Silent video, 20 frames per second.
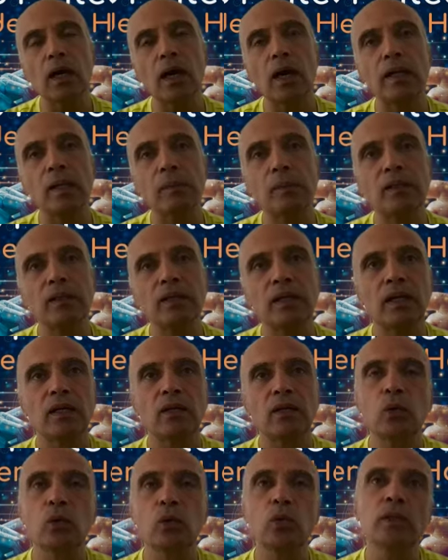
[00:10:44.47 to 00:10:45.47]
Aryaman, there
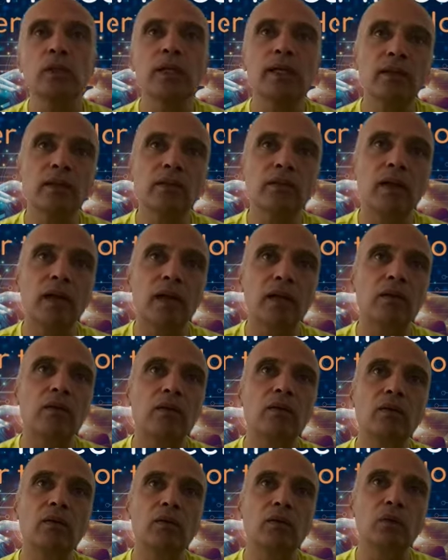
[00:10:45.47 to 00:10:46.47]
are two things that
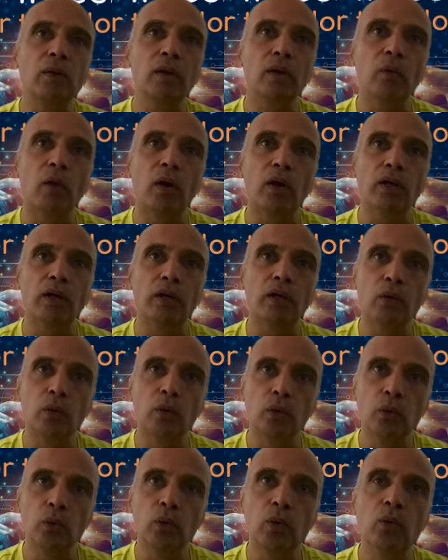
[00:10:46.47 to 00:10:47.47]
we wanted
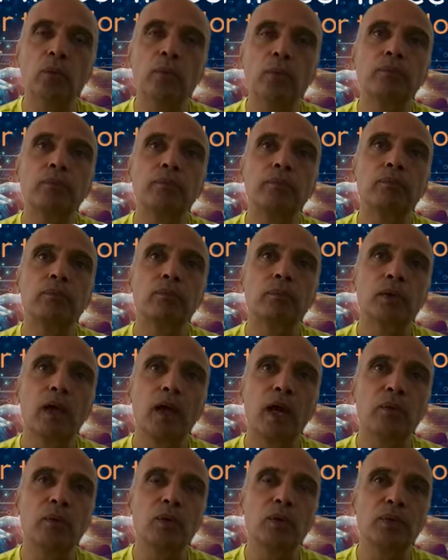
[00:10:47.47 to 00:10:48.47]
to do
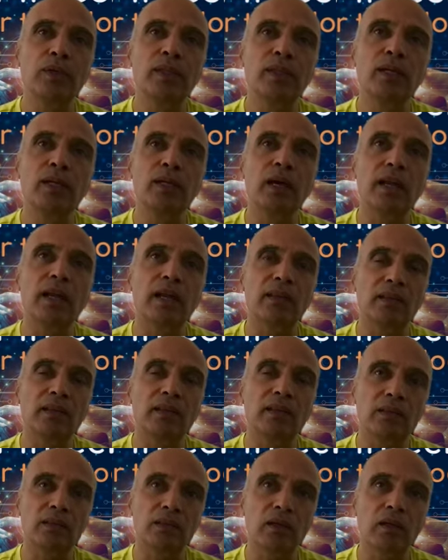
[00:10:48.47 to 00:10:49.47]
and which we think are
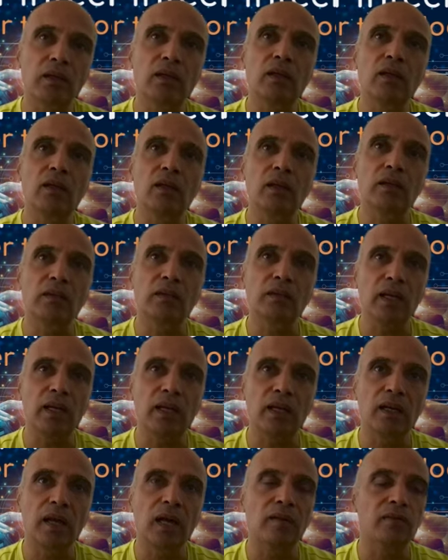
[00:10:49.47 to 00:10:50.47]
necessary in
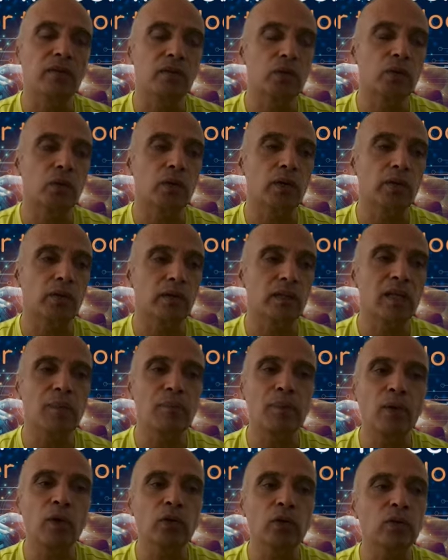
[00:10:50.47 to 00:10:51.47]
selling life insurance. And they're
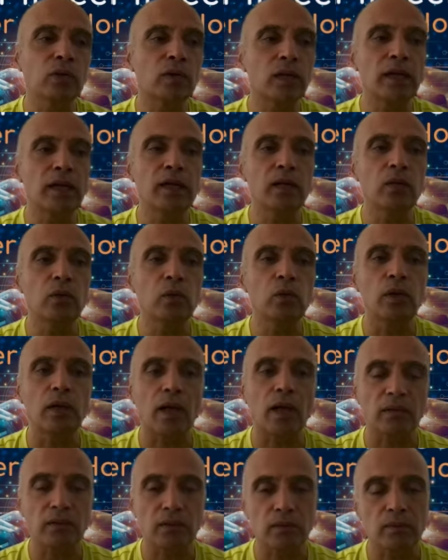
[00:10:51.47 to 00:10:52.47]
both related to
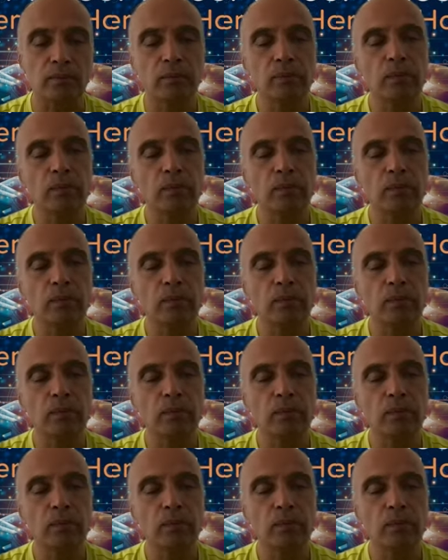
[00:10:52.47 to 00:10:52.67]
trust.